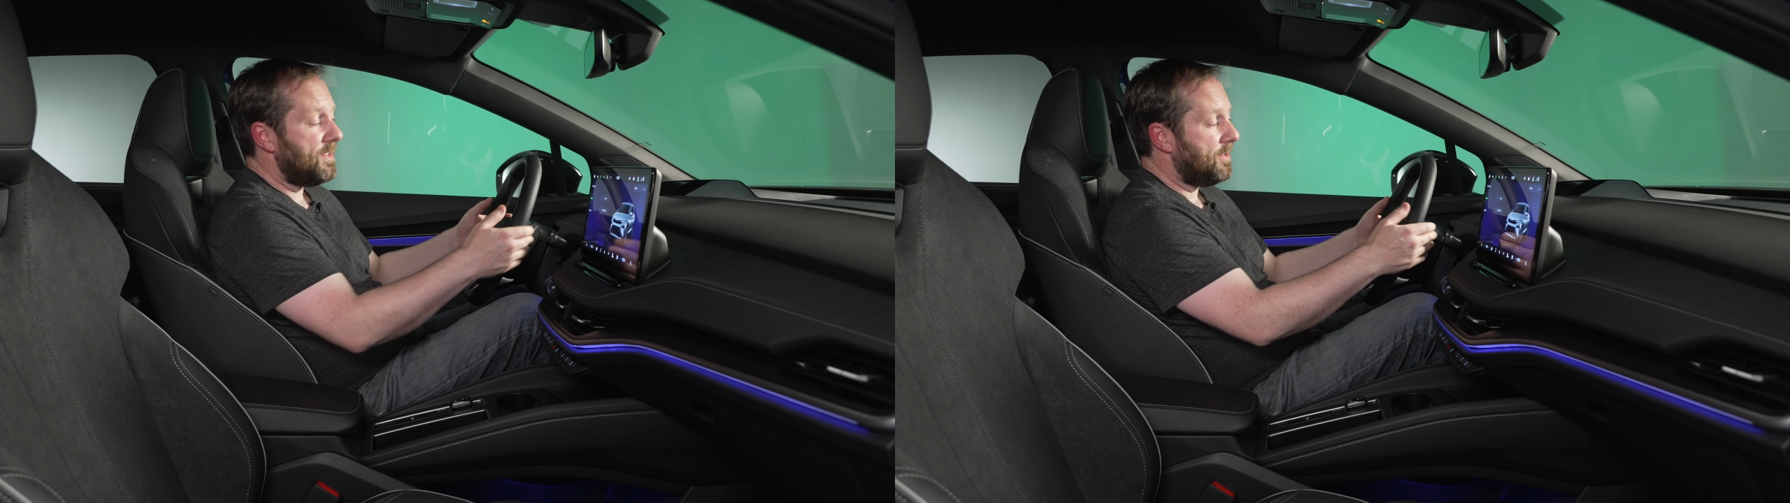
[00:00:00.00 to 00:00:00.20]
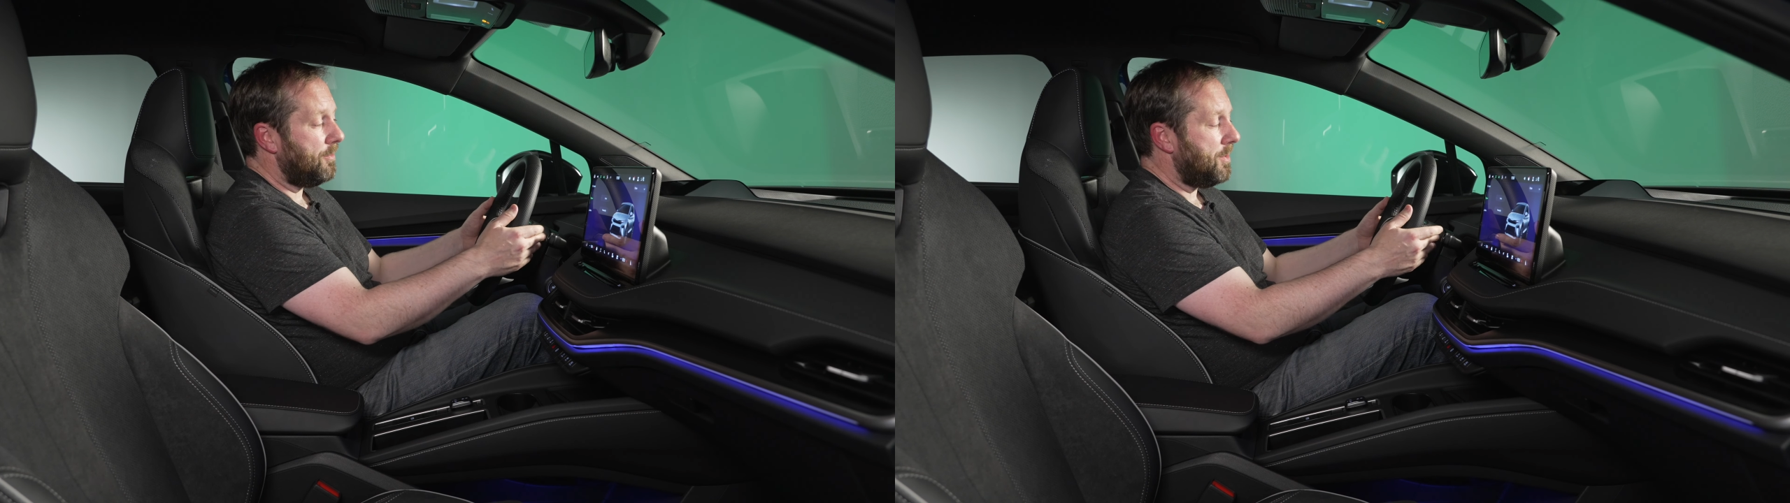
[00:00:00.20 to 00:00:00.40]

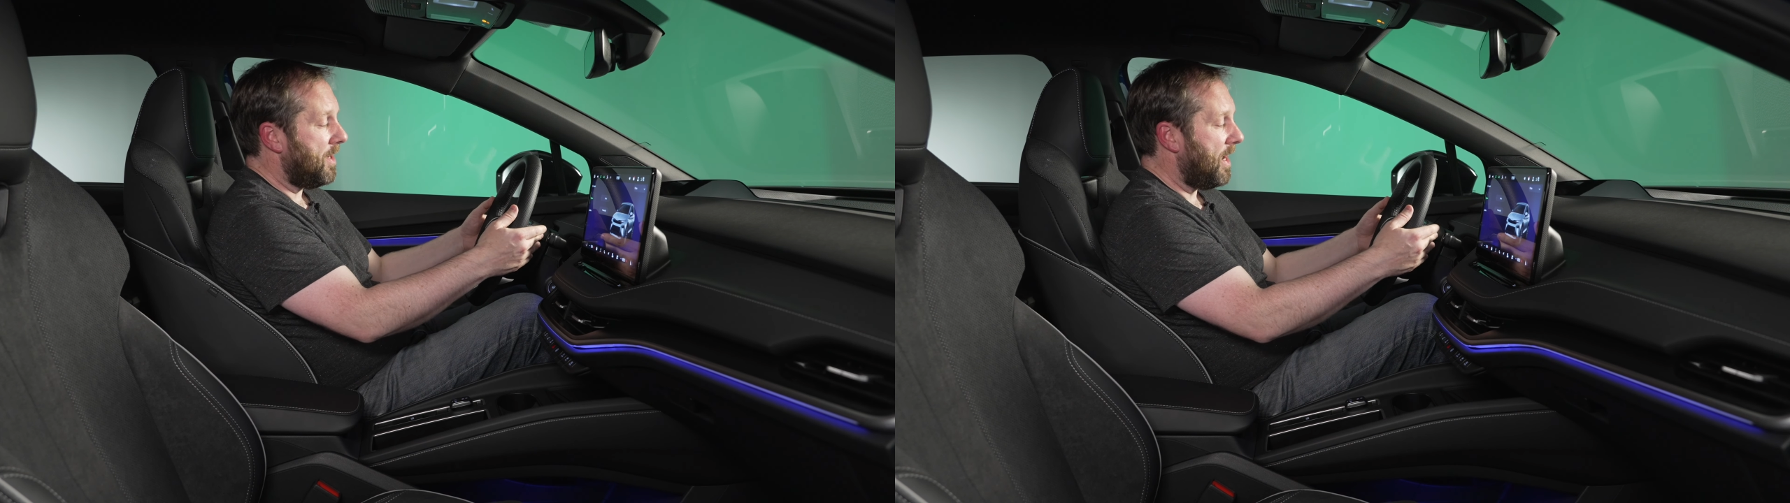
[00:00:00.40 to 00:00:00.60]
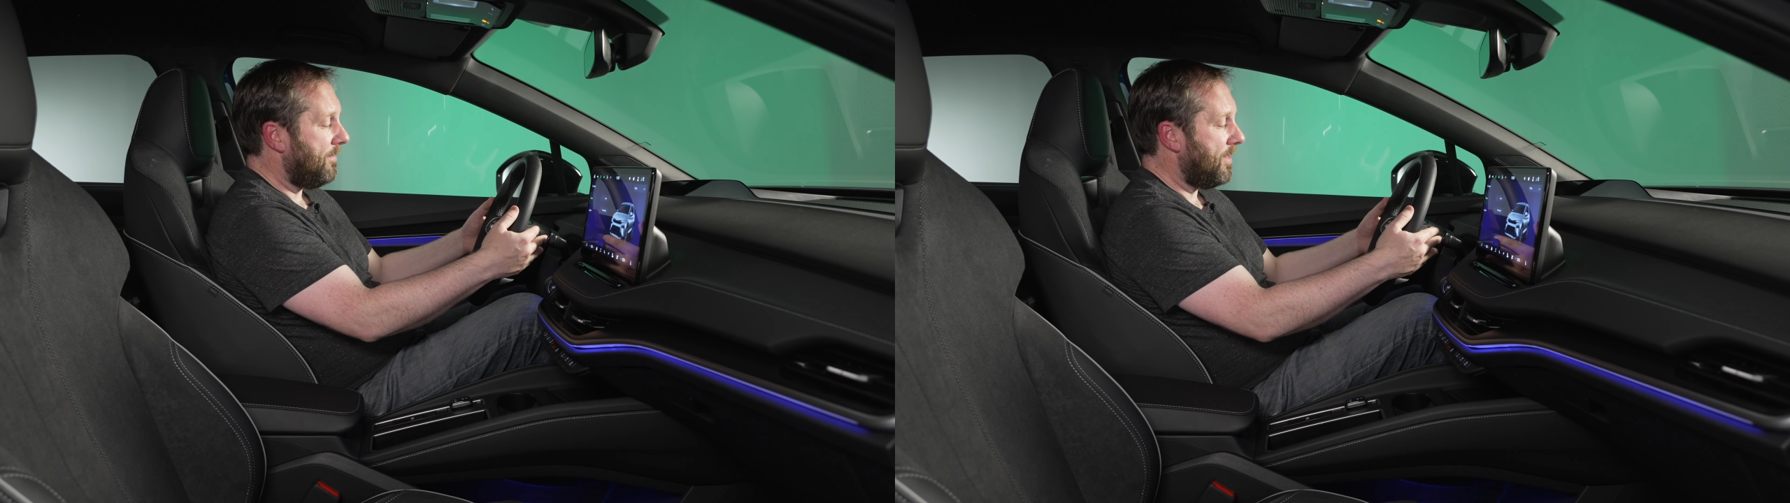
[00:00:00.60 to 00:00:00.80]
so you
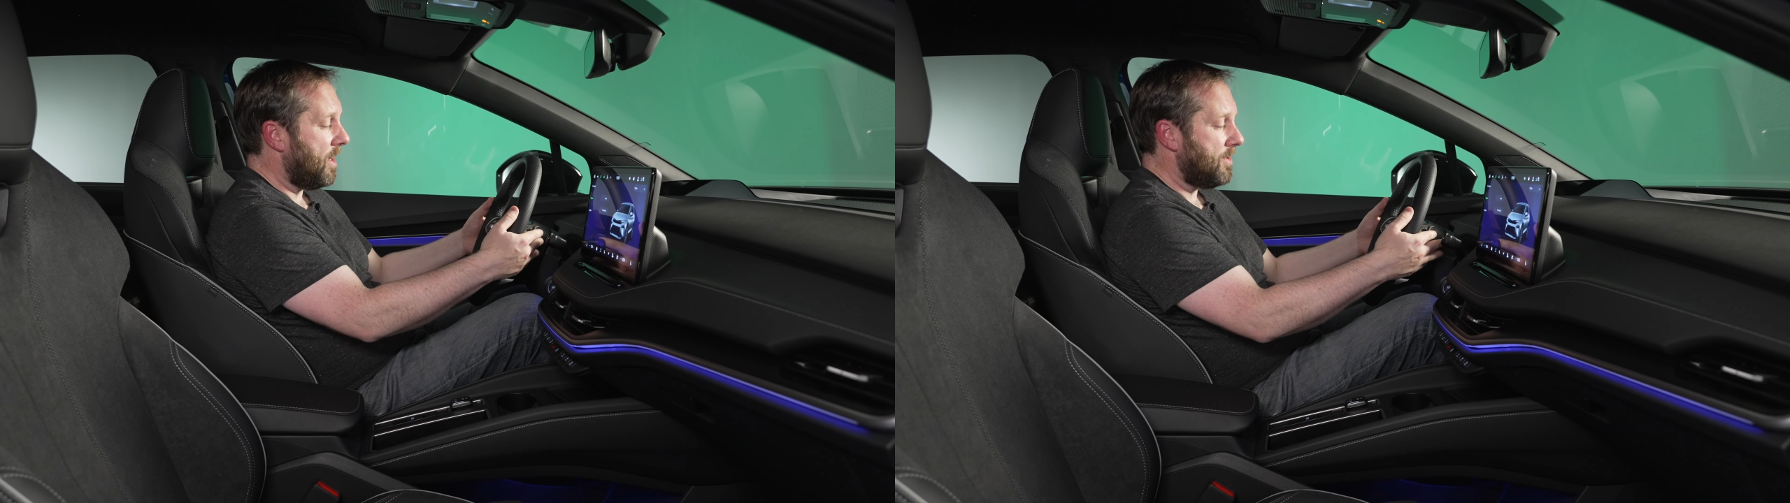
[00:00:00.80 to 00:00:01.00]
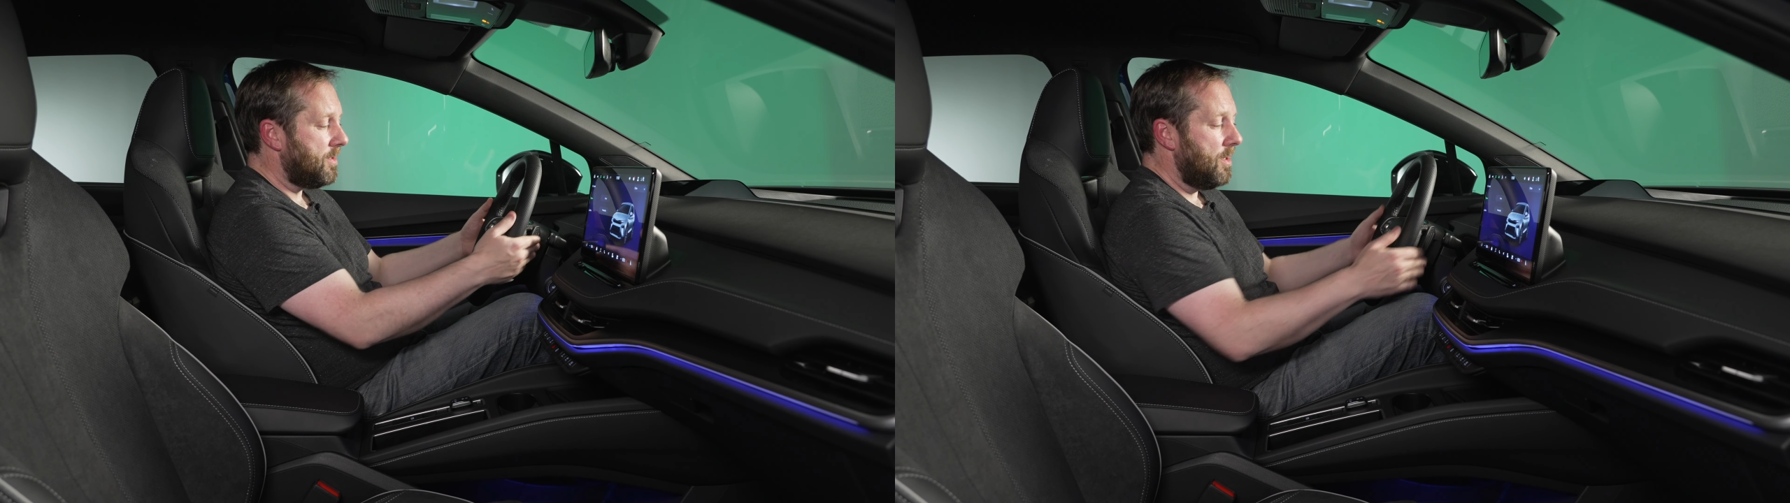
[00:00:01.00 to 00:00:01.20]
have
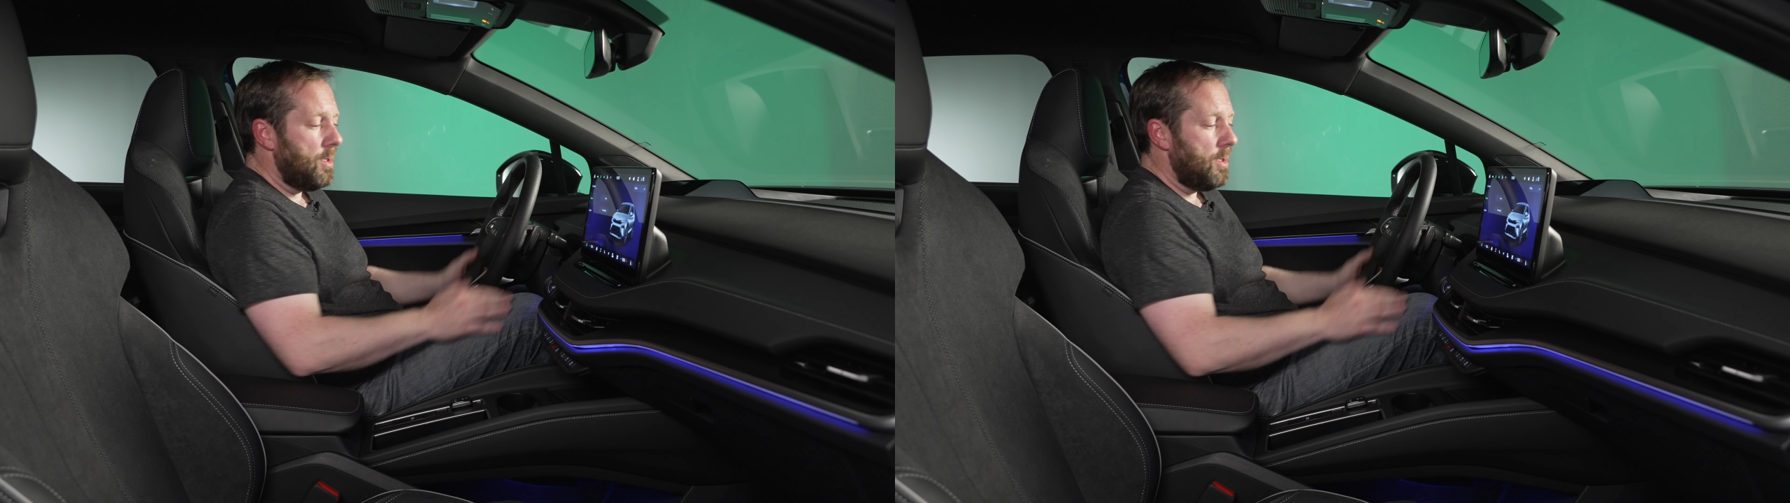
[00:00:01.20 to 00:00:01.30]
that